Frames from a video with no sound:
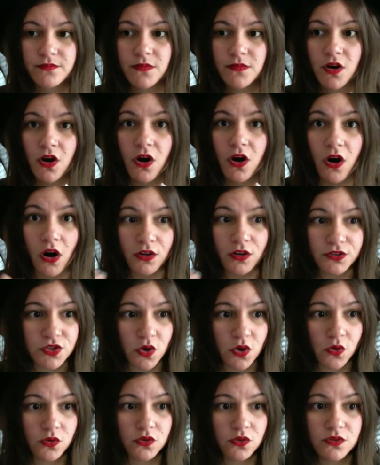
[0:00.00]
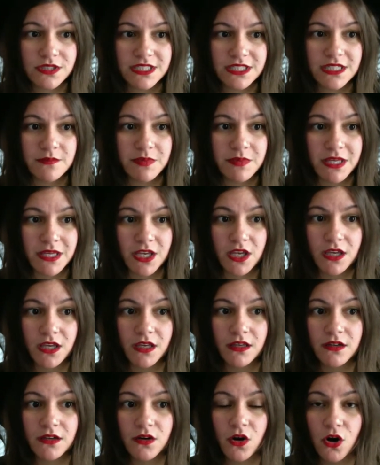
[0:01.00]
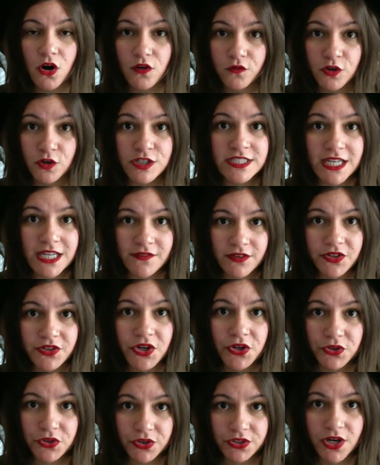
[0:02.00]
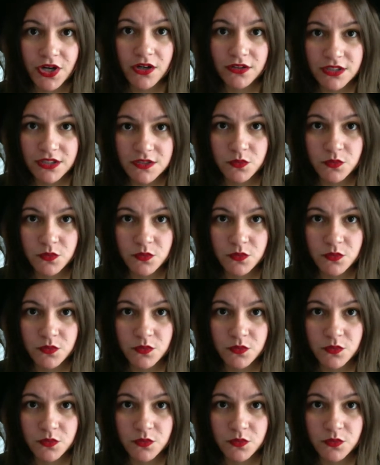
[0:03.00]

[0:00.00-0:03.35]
all totals to be over $700